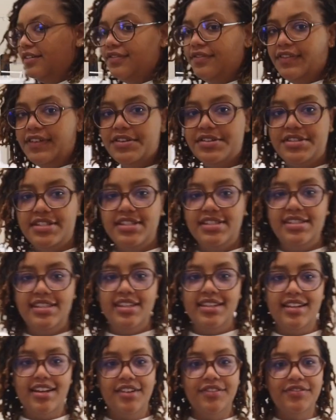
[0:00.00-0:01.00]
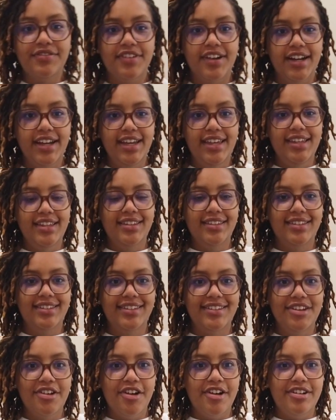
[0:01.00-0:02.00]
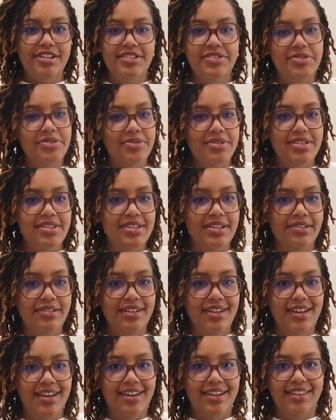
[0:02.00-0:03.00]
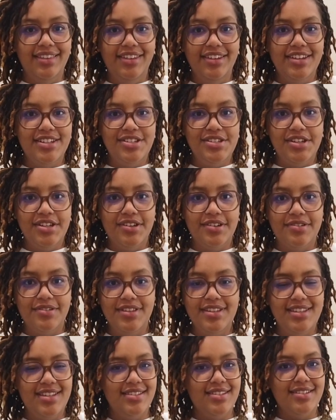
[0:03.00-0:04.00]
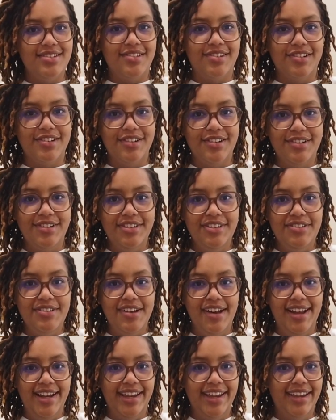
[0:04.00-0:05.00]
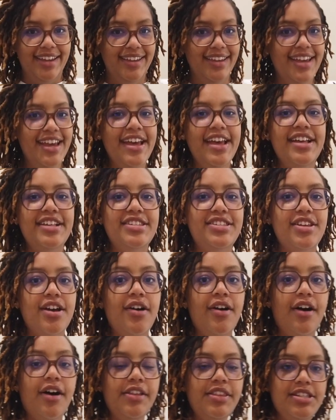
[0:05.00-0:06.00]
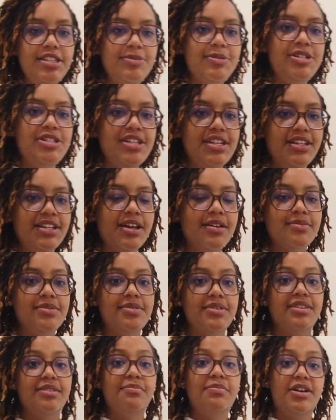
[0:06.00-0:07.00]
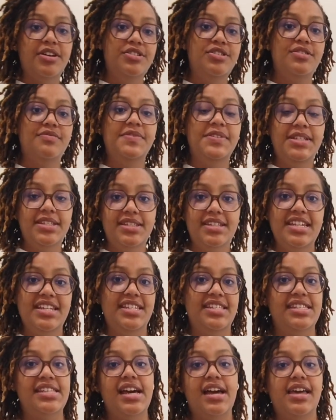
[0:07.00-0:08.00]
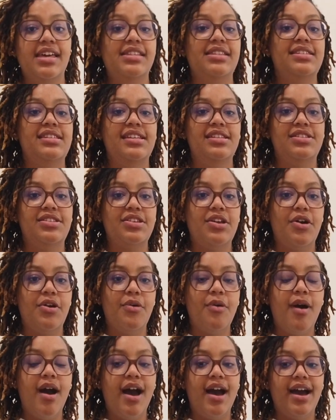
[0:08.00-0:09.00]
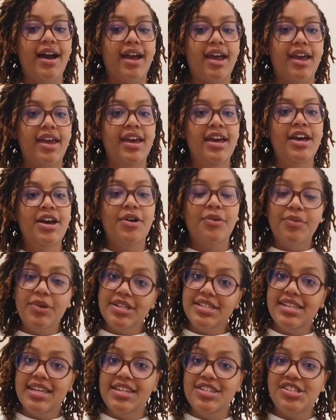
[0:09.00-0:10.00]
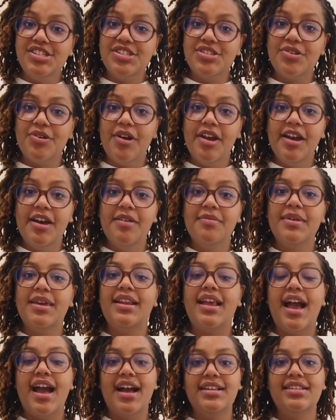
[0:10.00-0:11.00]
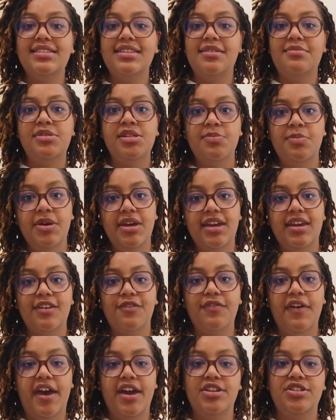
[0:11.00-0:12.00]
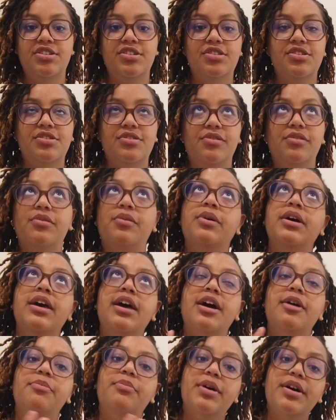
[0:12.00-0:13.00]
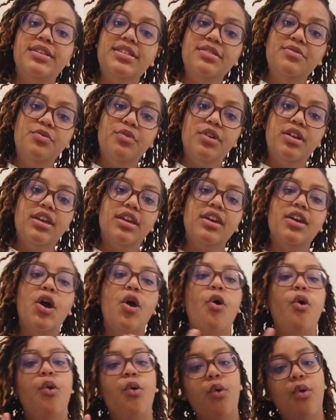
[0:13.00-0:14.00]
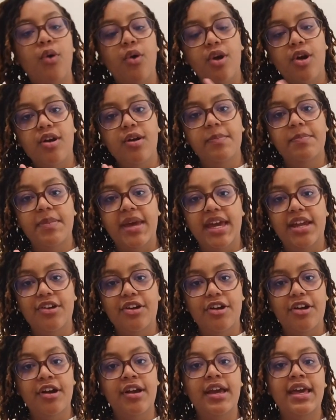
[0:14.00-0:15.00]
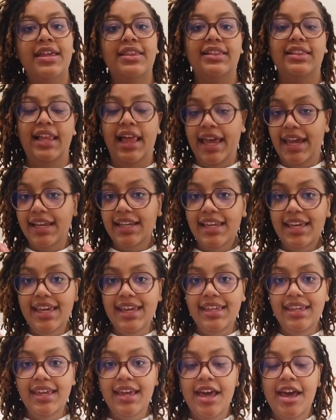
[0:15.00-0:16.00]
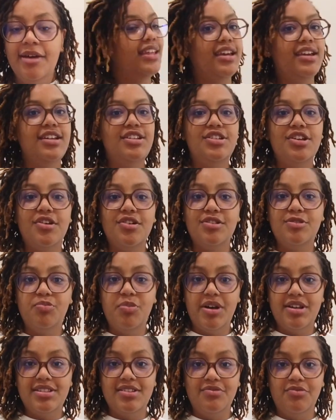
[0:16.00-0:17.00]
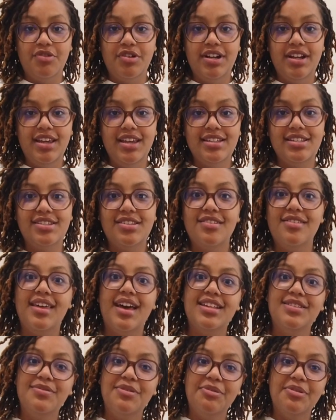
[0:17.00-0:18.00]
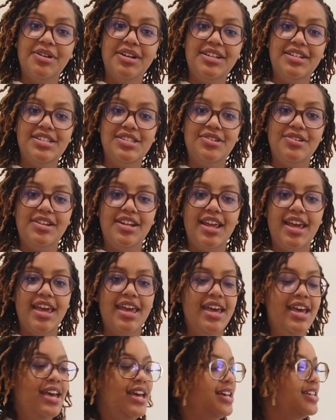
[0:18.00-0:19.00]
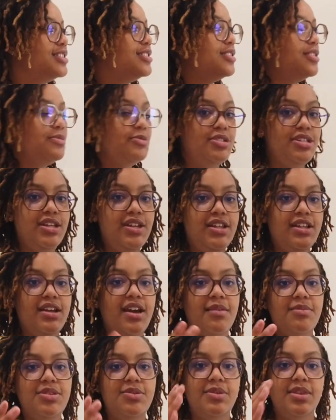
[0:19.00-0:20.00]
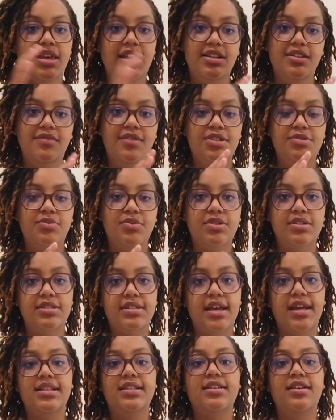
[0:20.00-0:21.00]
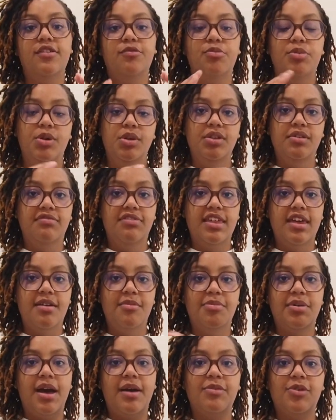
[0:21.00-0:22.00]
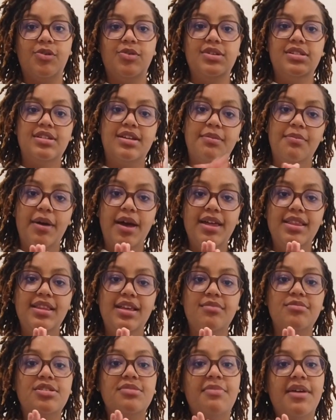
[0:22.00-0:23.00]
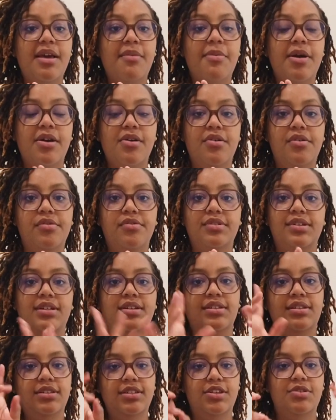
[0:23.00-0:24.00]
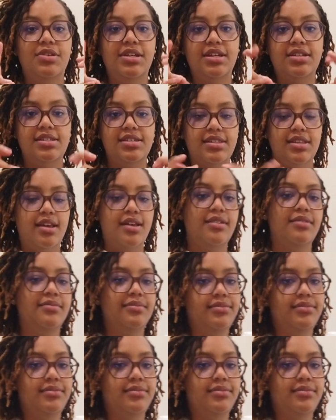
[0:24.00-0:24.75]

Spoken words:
Feels easy enough, right? You're already doing so good. Look at you. This isn't hard. You got it. So on this machine comes with a bunch of Disney designs, and so I went to Instagram and asked them to pick if I should do Buzz and Woody or Mater and Lightning. They chose Buzz and Woody. So that's what we're going to do today. So the machine comes with individual designs of both of them, but I'm going to combine them to make my own unique design.